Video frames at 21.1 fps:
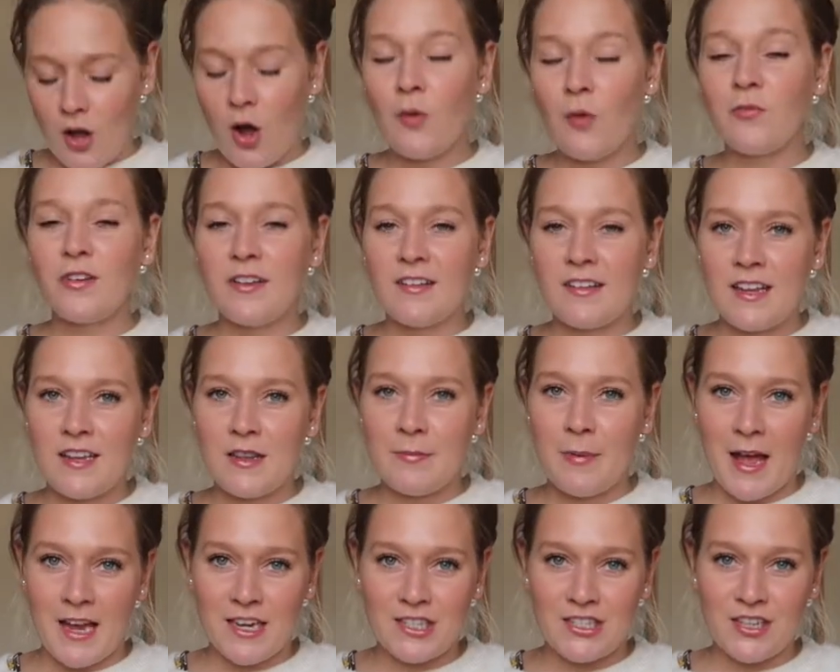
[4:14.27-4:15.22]
Obviously the
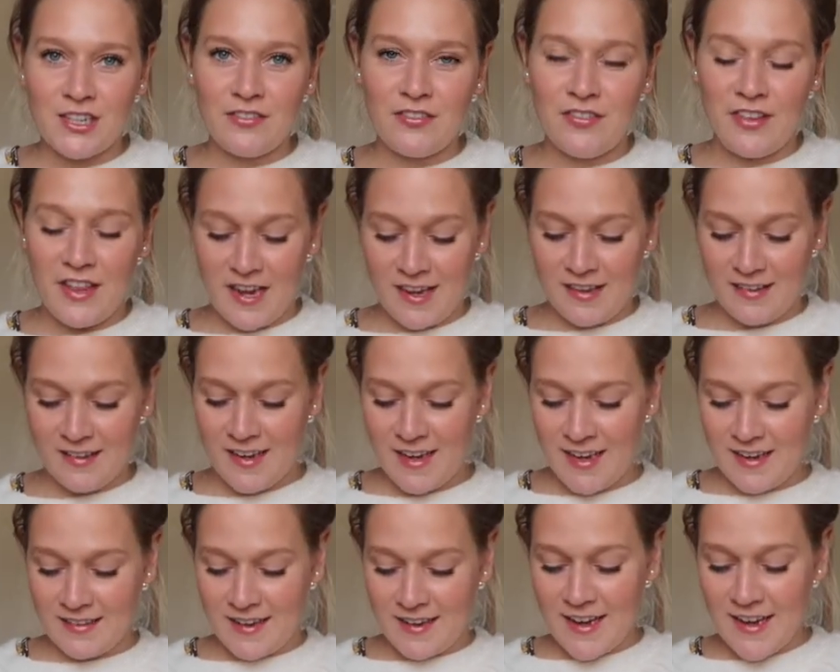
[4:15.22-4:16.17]
packaging for this
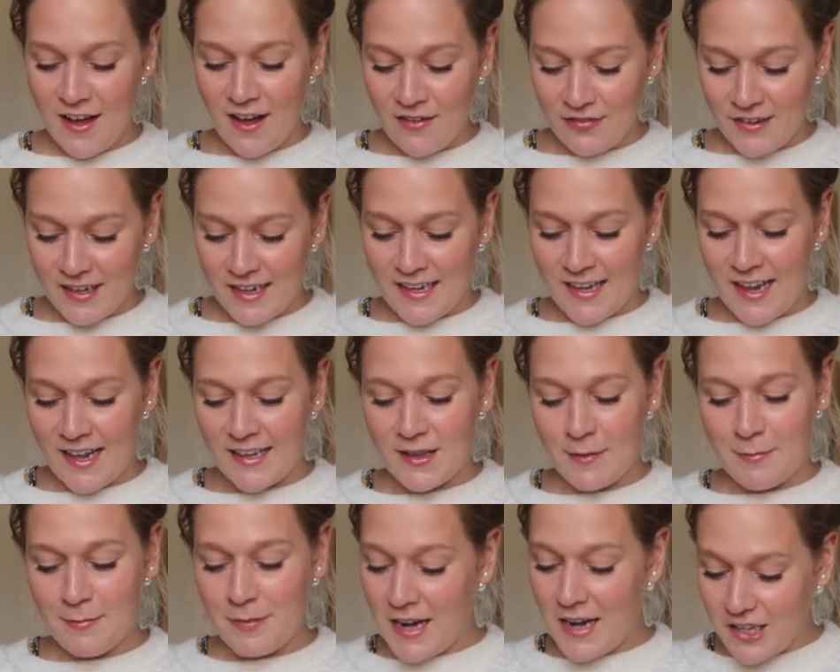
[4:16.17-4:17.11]
is lovely, like
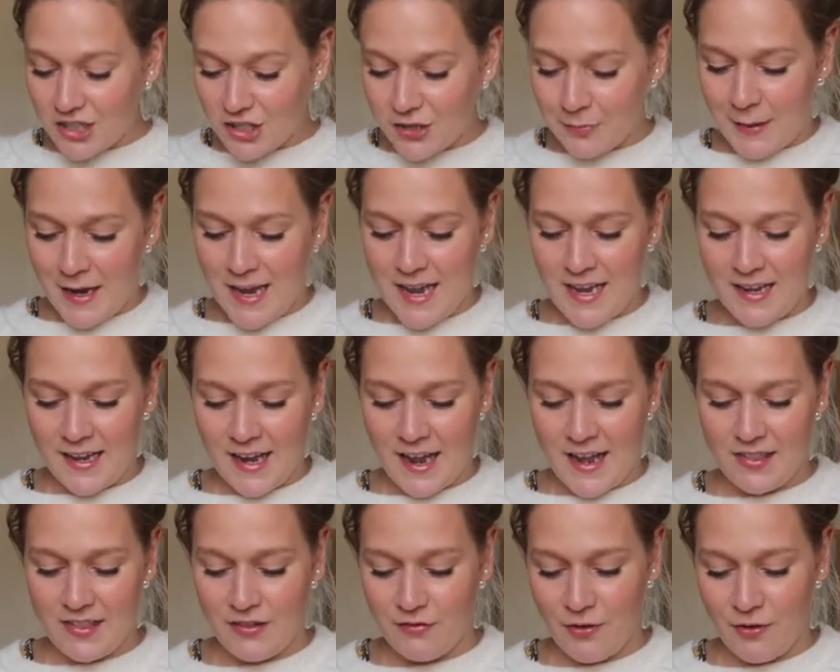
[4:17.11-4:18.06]
the blush pink
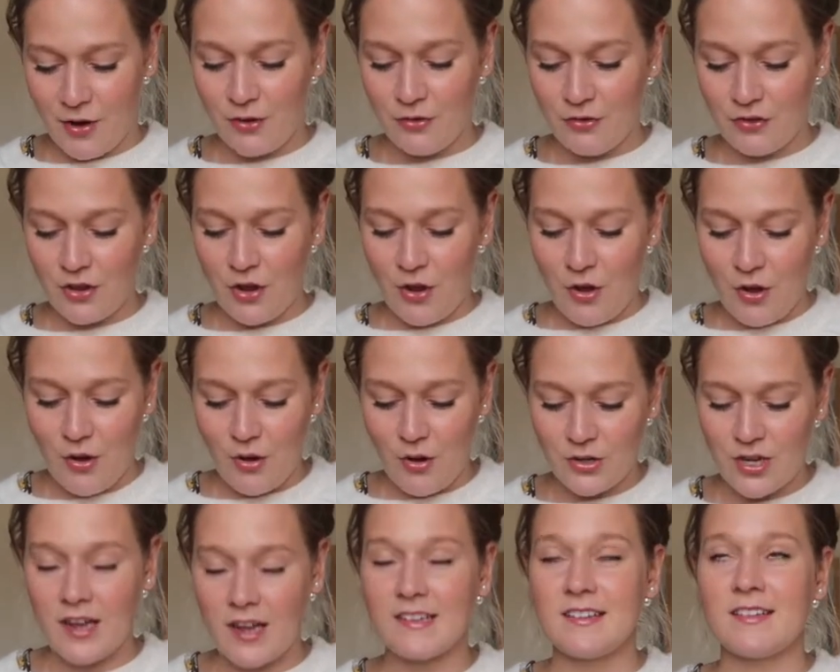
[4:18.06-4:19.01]
and the rose
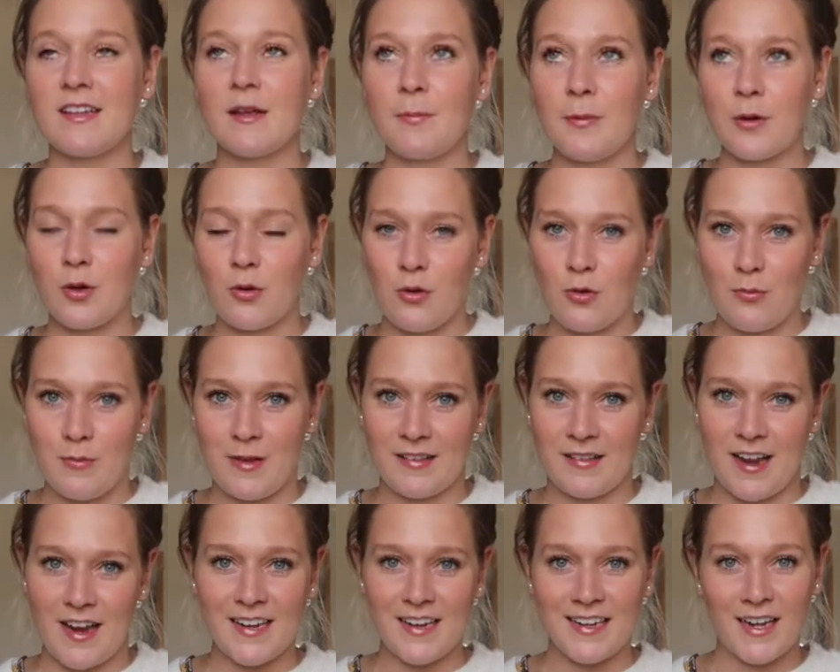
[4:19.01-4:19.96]
gold are typical
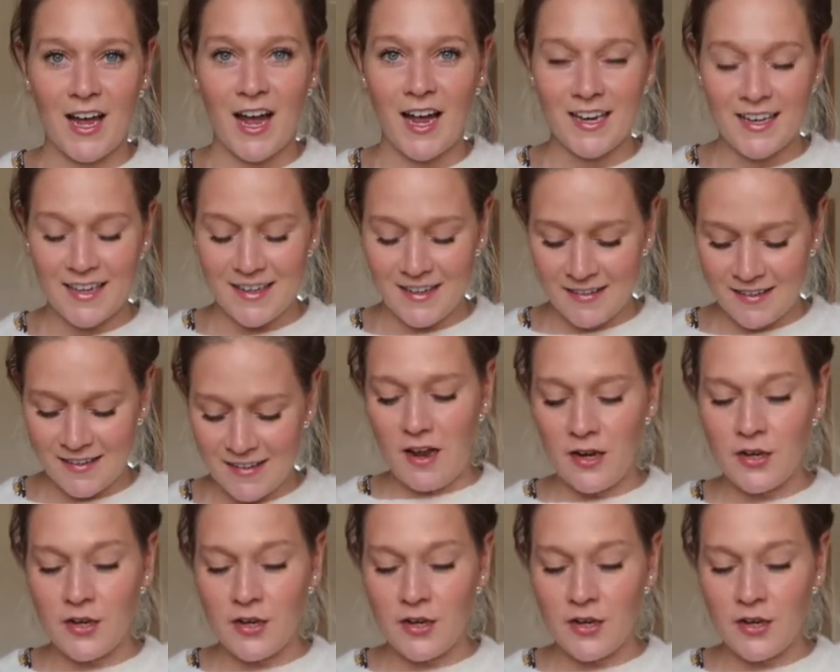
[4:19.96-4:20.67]
Missguided colours.